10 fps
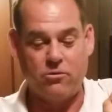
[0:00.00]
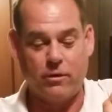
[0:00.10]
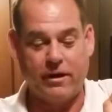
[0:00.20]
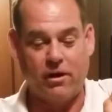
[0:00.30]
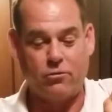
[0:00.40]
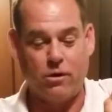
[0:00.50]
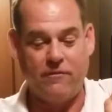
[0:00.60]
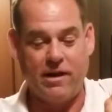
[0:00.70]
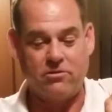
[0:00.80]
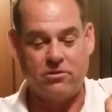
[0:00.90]
we're gonna go to 12
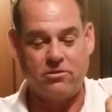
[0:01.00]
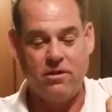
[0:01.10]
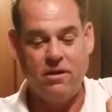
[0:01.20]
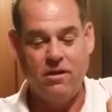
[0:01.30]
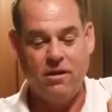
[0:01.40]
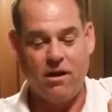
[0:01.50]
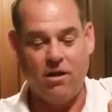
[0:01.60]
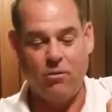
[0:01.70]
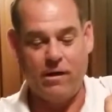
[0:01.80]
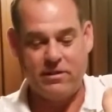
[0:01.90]
ounces. All the
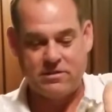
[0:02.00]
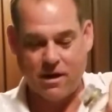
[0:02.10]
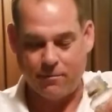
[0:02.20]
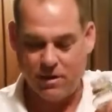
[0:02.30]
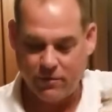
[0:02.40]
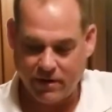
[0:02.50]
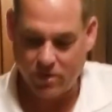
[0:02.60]
way to the top, there we go,